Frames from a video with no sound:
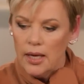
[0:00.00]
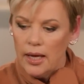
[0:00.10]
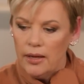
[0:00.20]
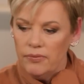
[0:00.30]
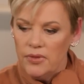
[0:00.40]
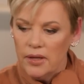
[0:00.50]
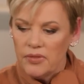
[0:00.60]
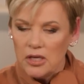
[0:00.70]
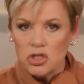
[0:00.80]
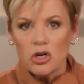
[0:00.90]
And then
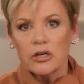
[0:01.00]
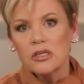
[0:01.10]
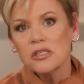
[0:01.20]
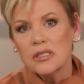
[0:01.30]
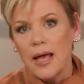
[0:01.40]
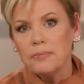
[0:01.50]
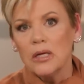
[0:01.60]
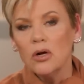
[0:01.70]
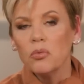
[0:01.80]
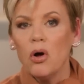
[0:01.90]
they start
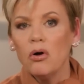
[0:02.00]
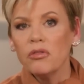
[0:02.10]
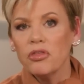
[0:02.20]
accepting a wrong